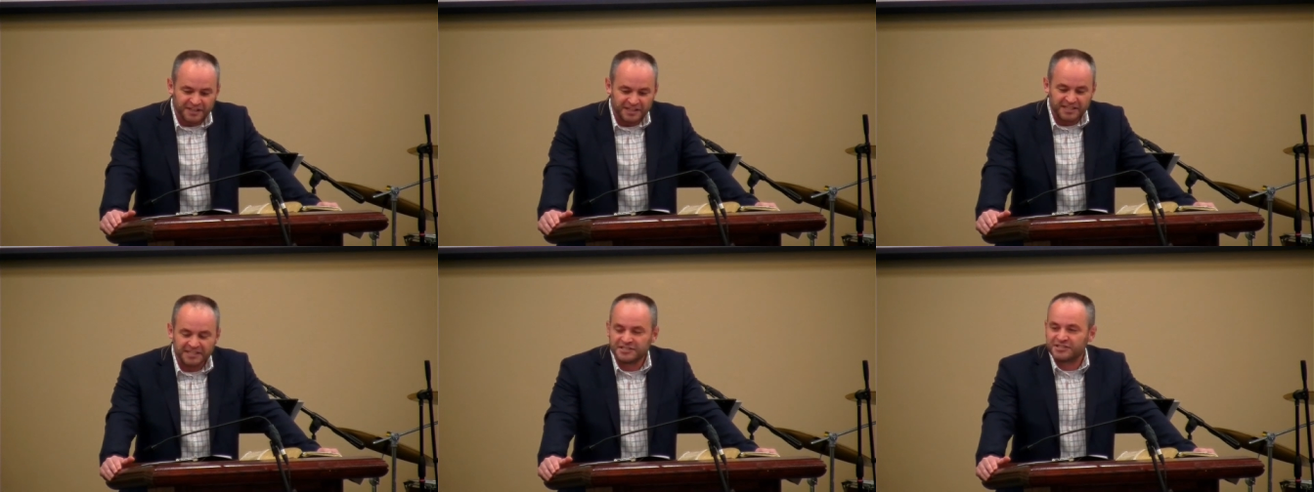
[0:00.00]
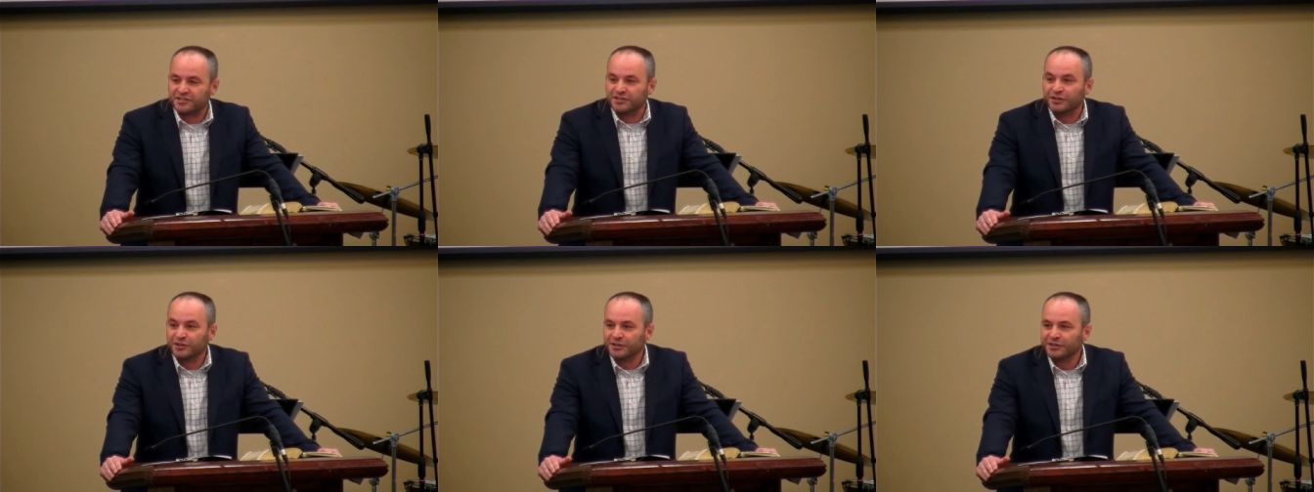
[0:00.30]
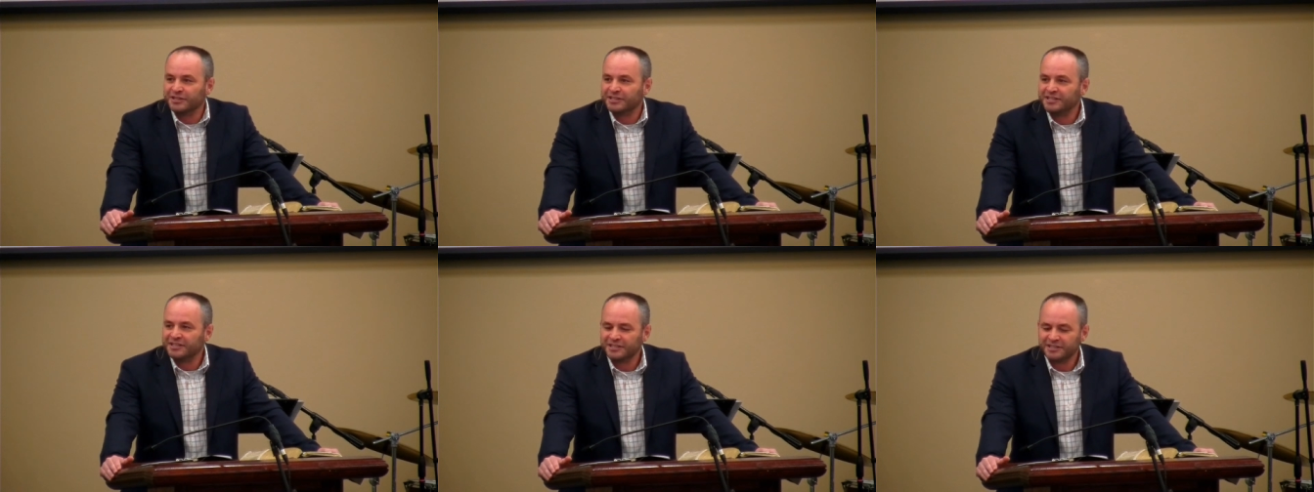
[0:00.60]
is
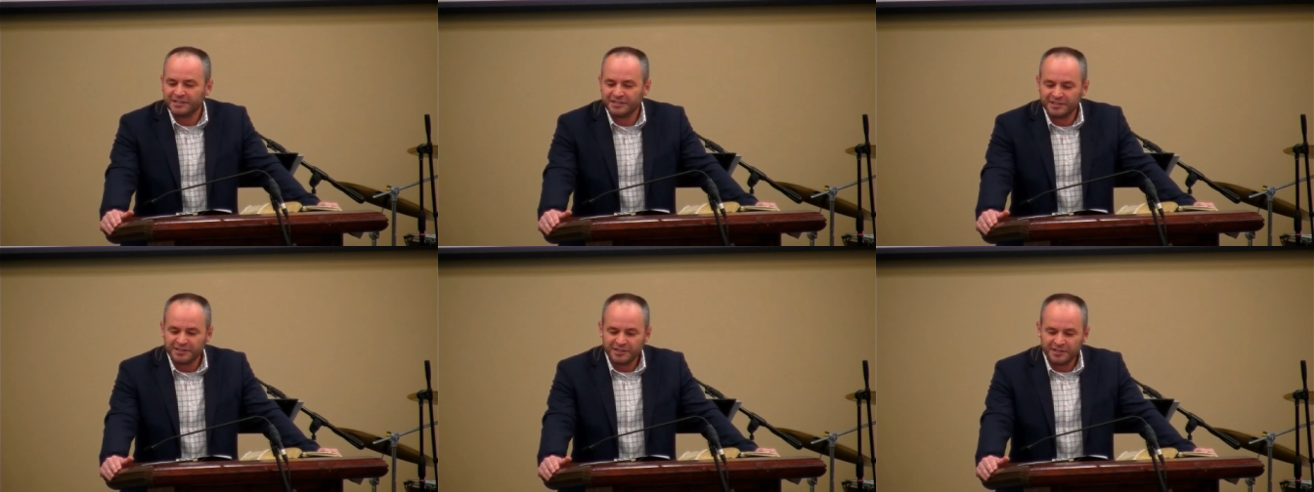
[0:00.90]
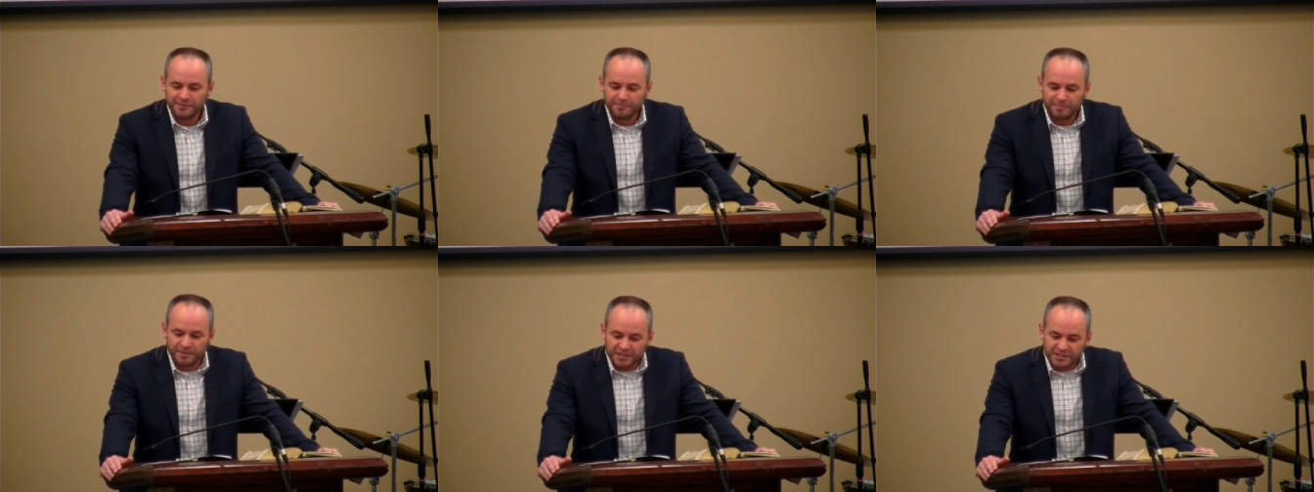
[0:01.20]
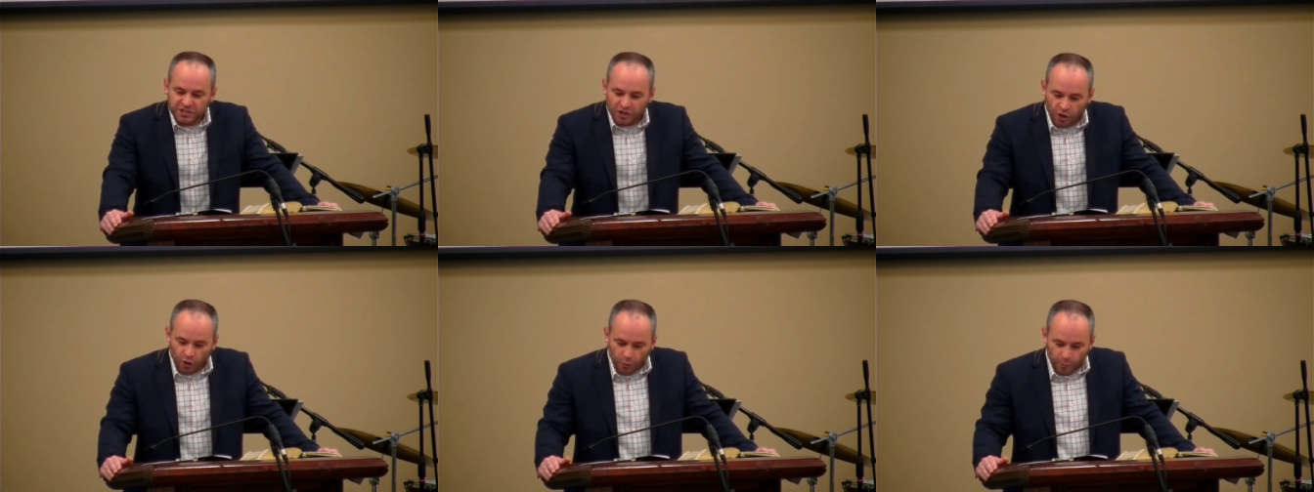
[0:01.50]
good, but
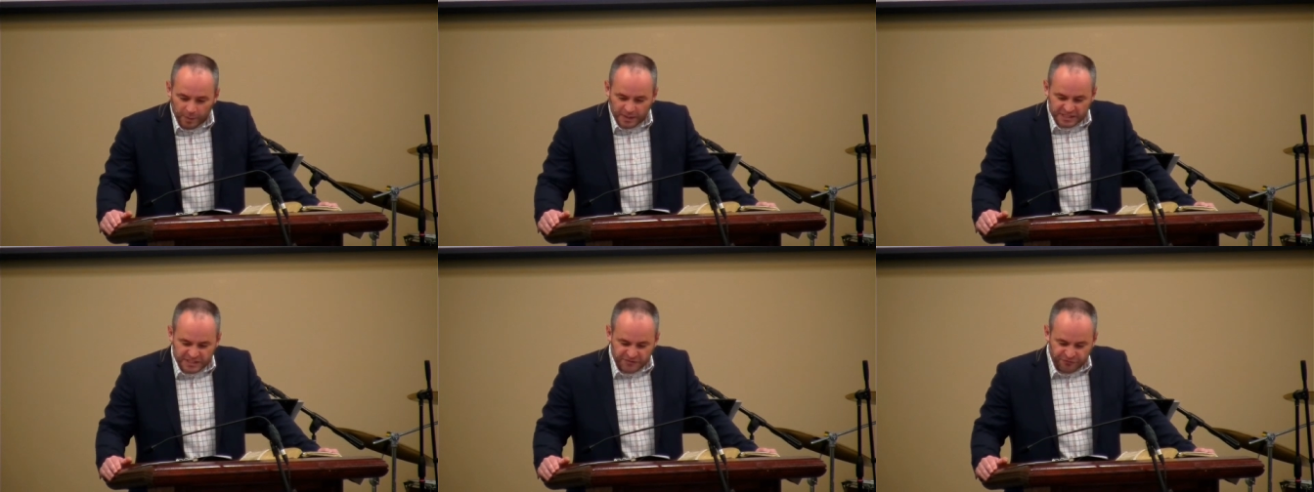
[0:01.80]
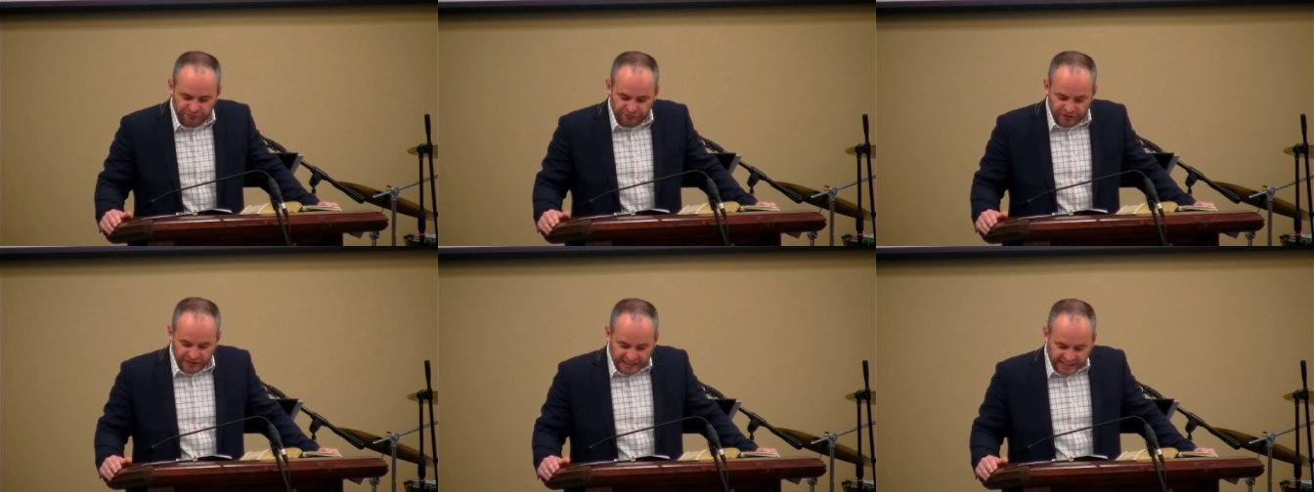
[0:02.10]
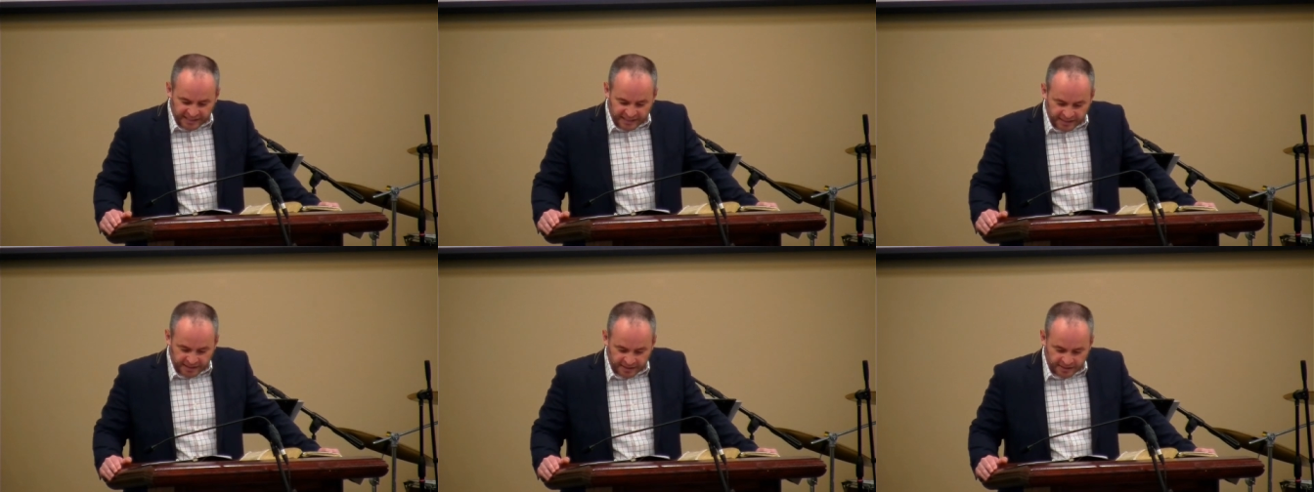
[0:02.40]
it's always
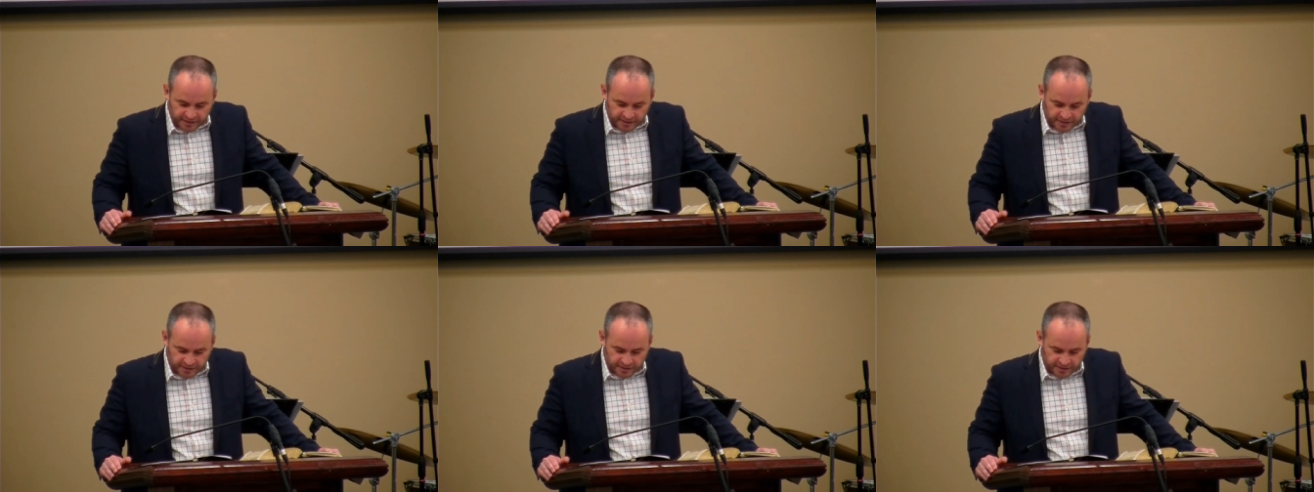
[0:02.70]
fleeting.